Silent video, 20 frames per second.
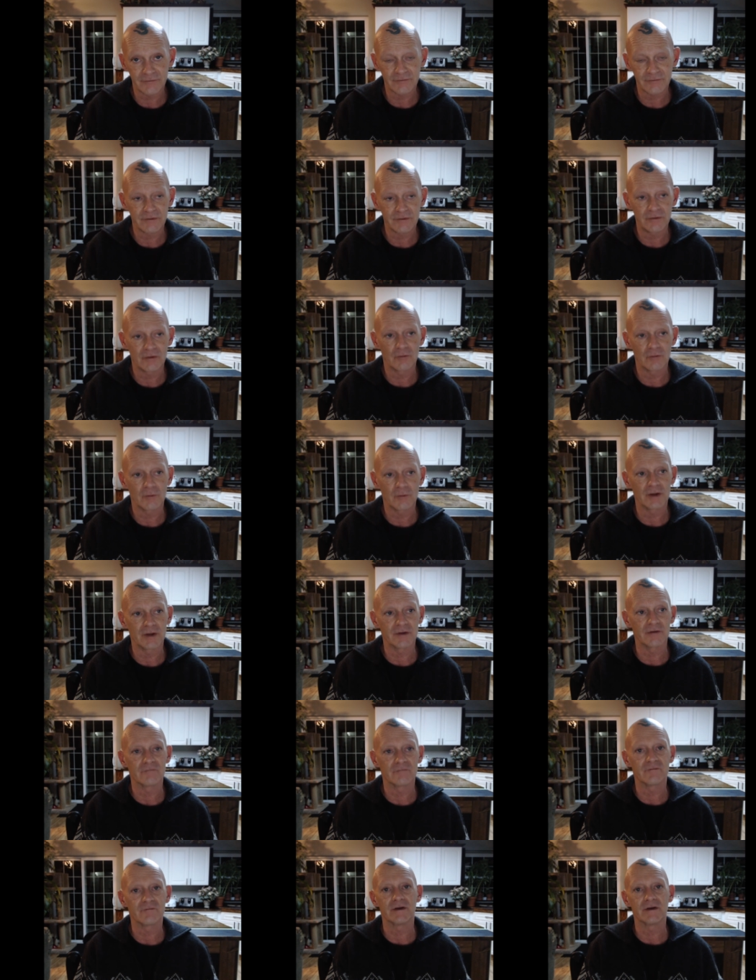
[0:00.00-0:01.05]
you know, we
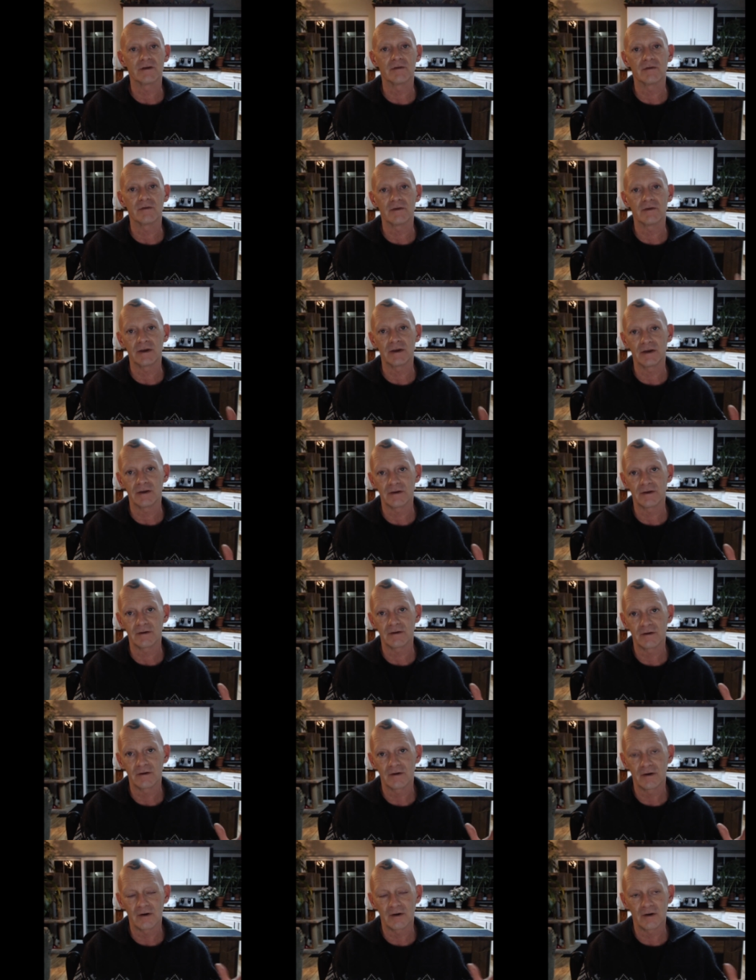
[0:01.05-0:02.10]
lived in the,
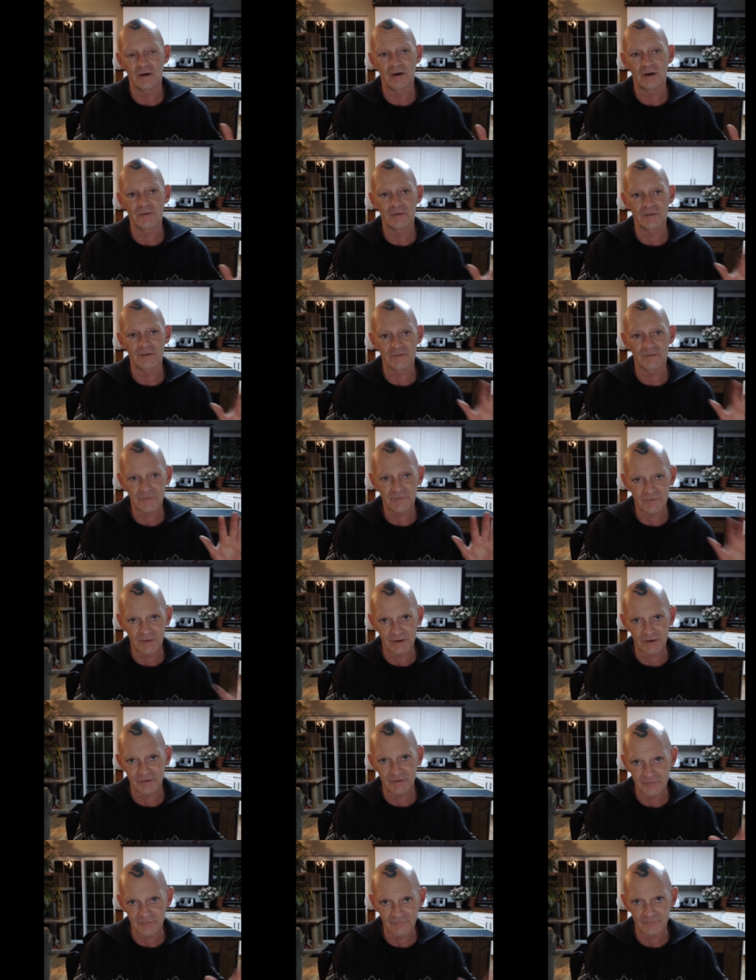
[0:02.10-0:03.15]
uh, on the
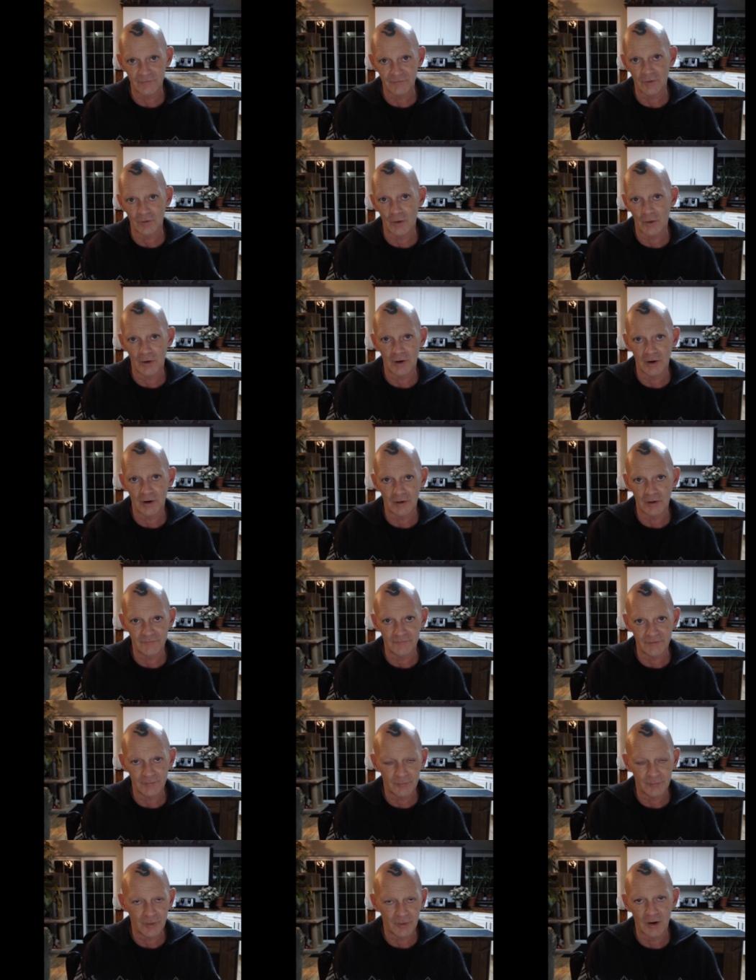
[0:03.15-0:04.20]
sixth floor of an
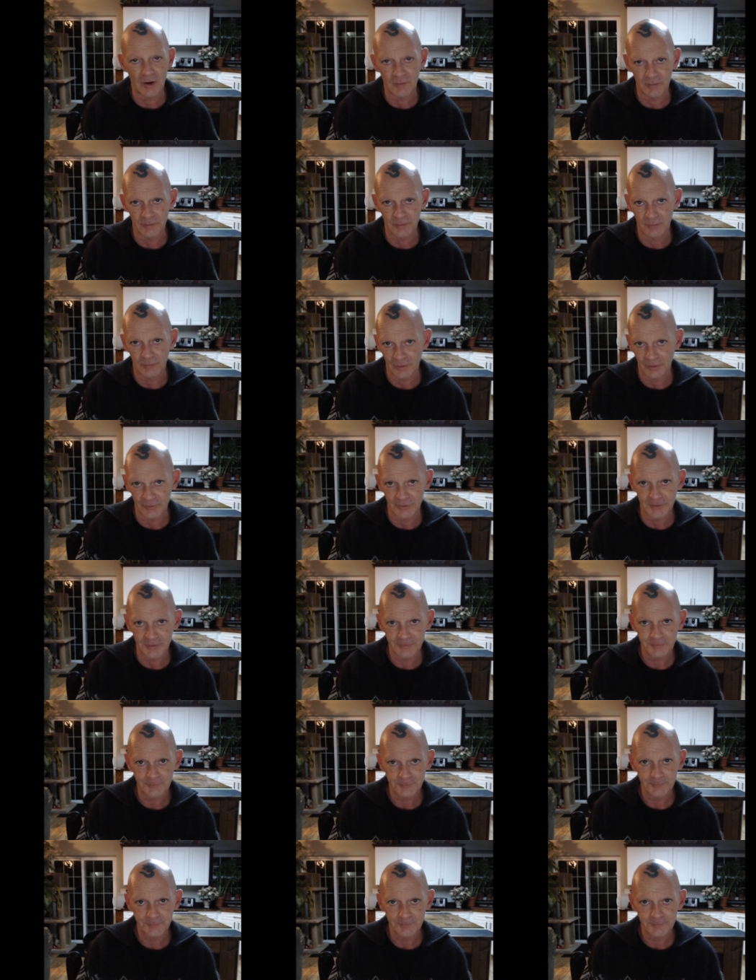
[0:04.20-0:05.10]
apartment building.